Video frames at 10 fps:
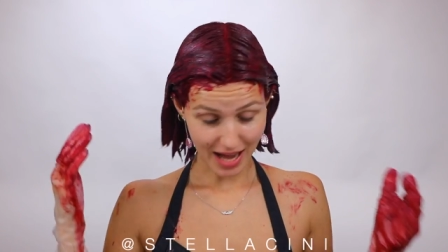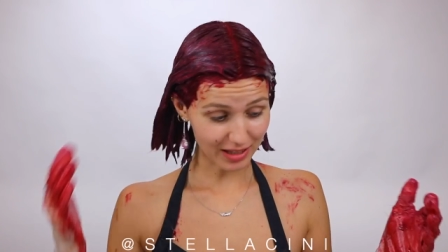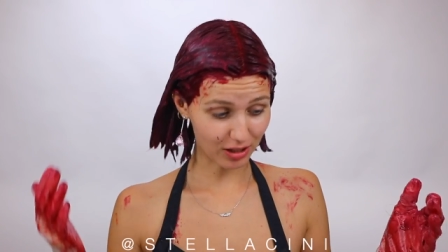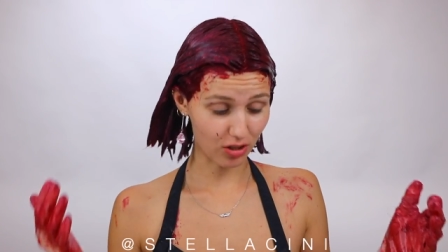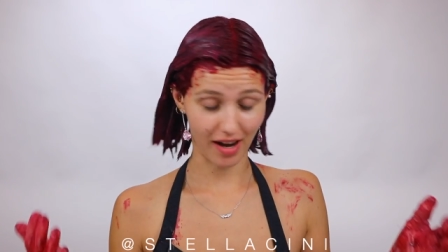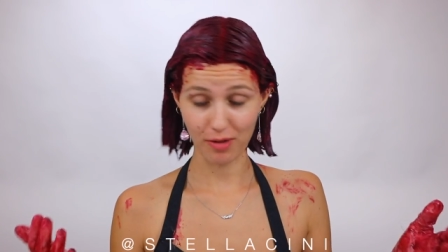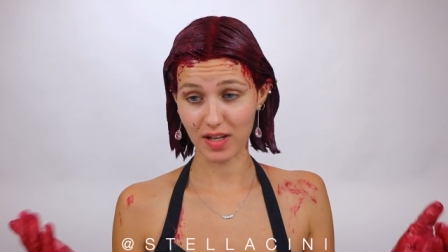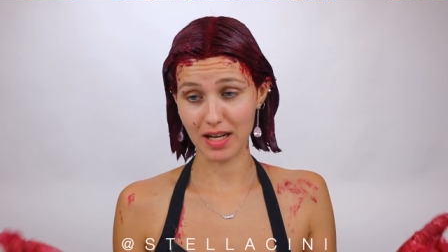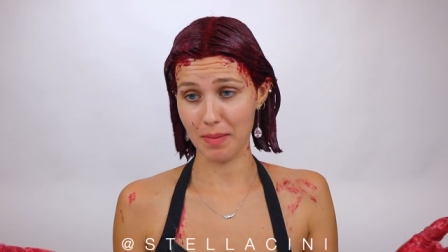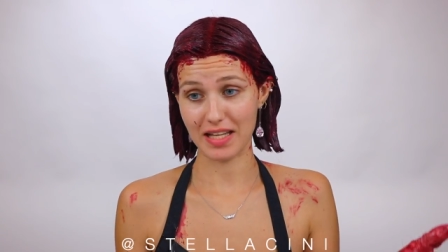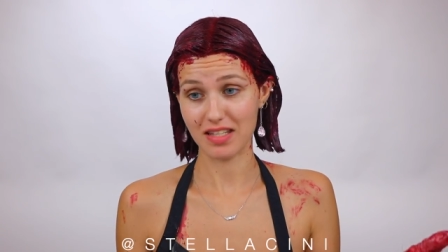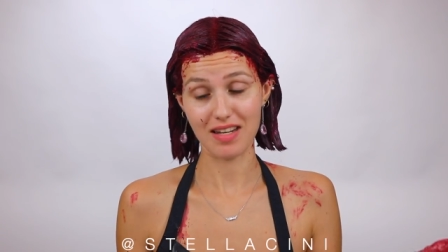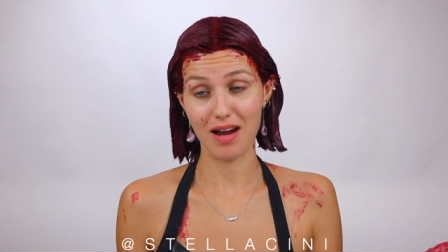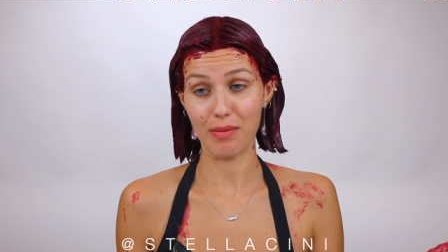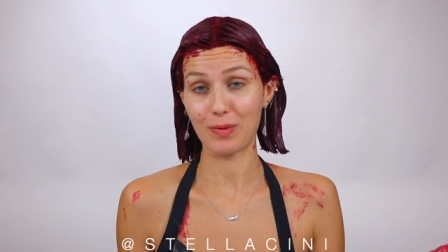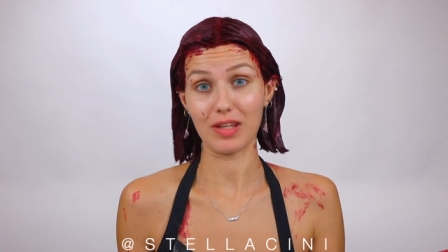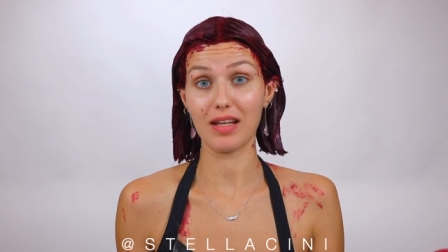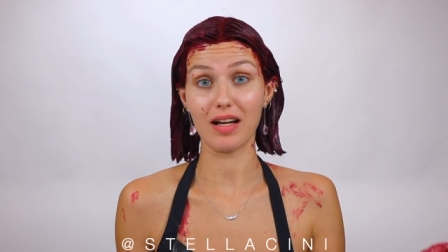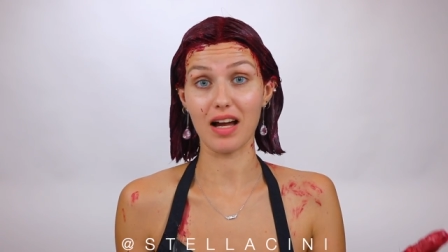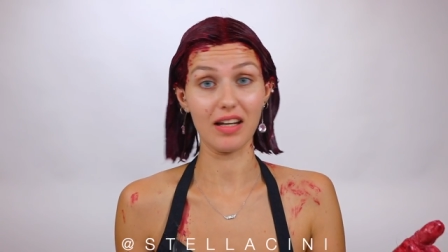I thought I really messed up with
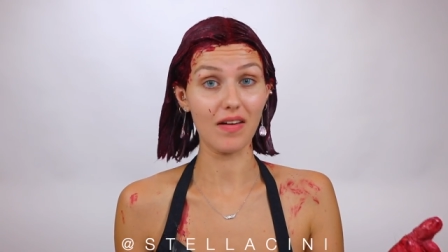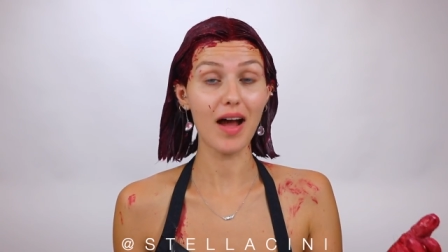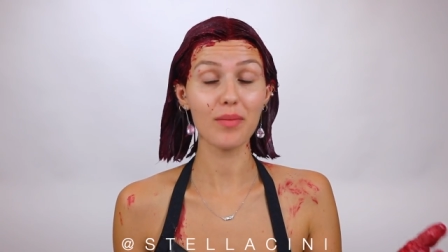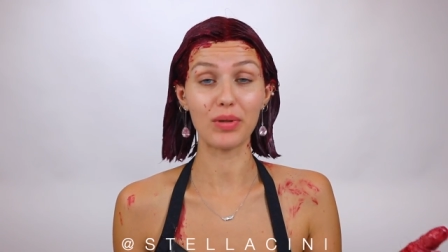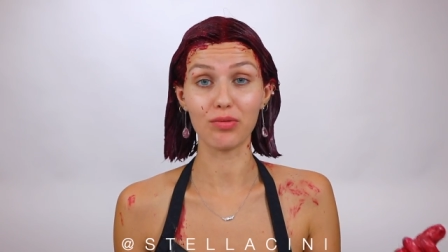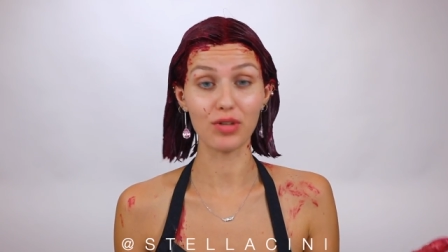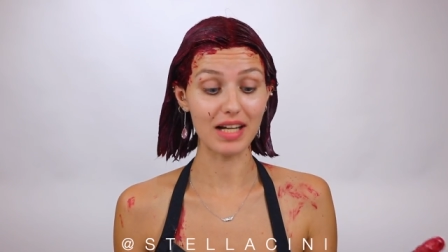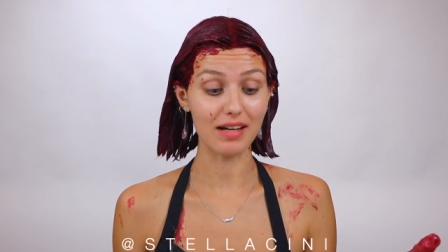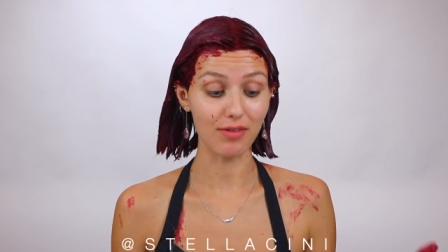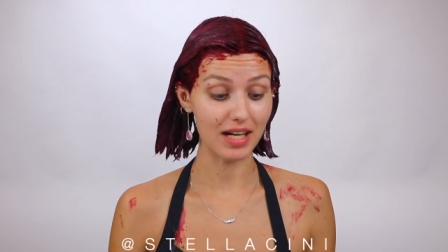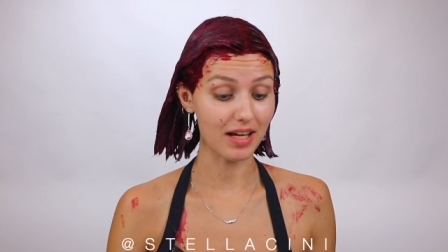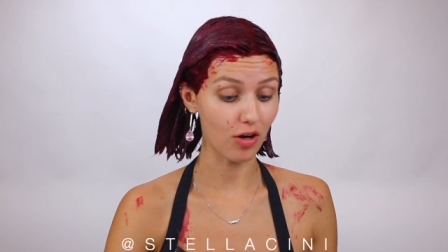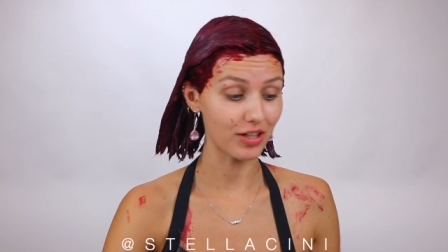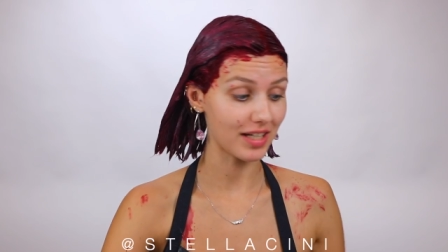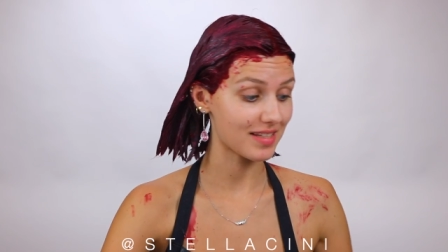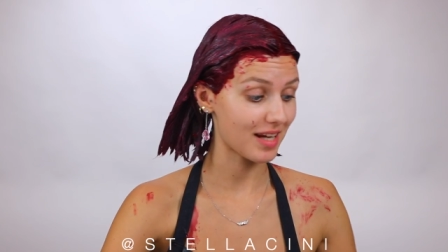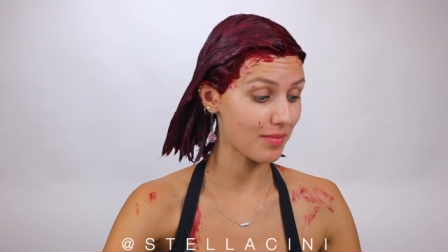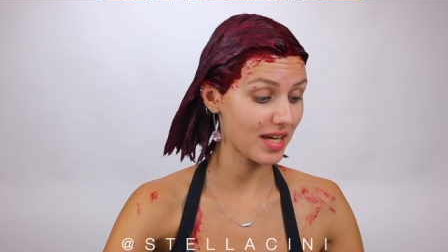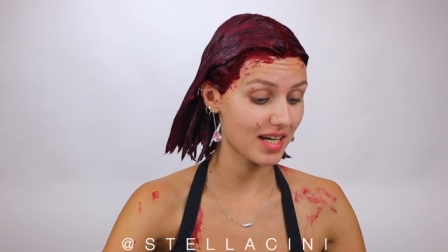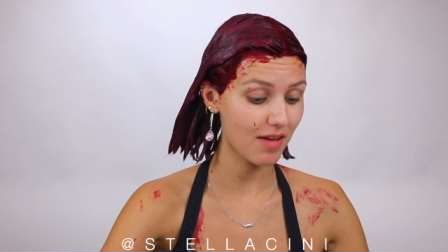the color. I'll be really, really honest. I
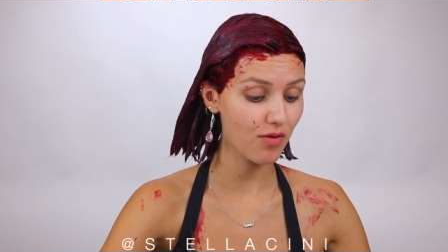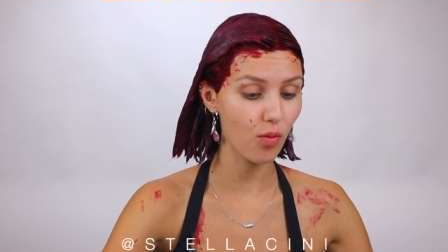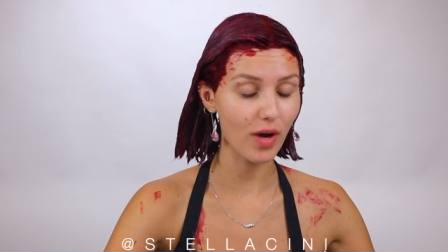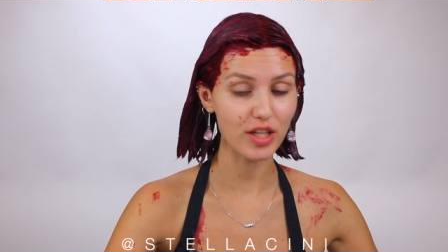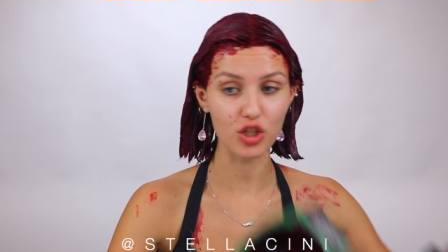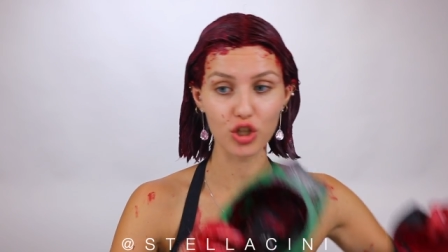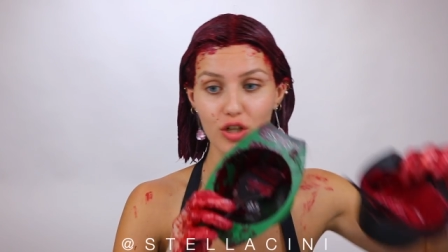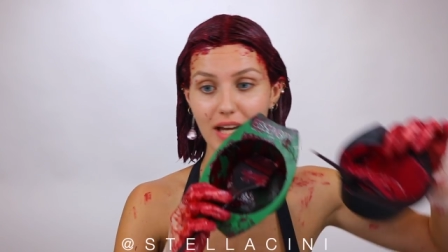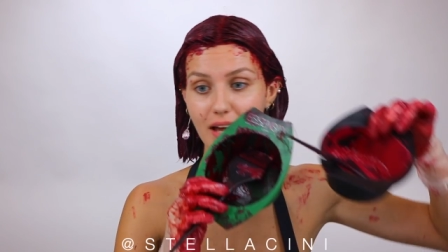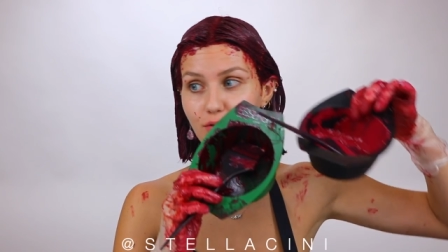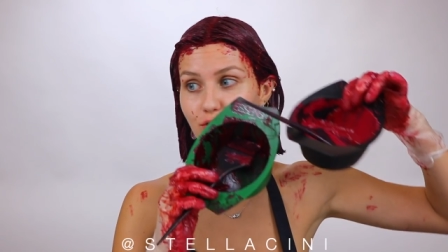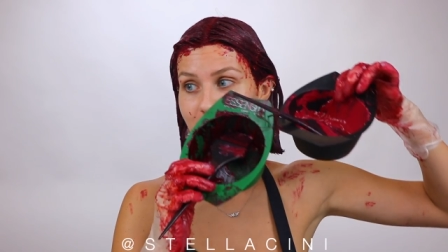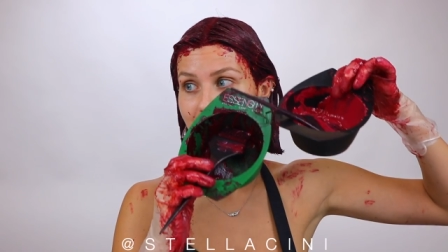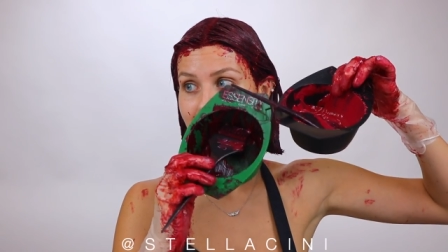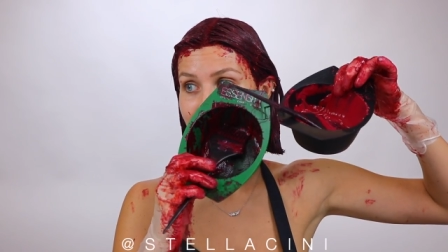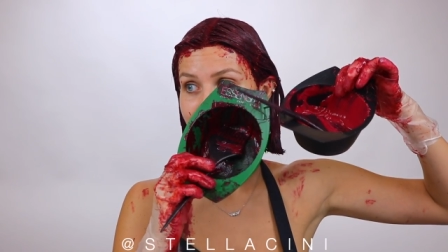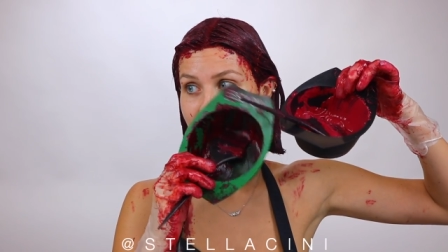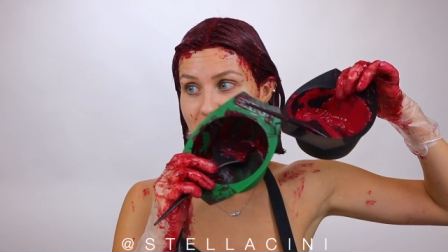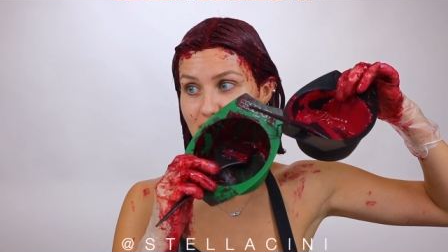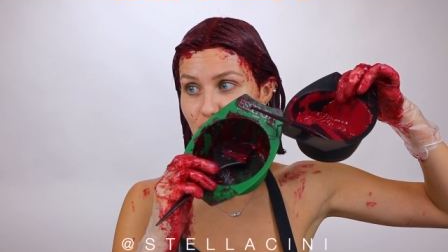mean, even when you look at freaking
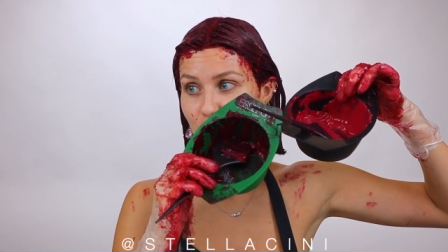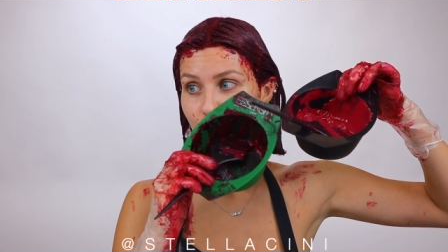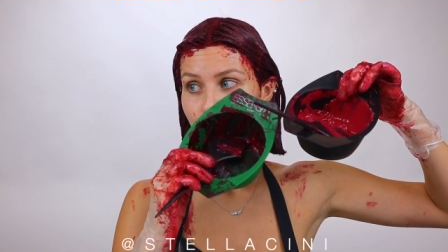these.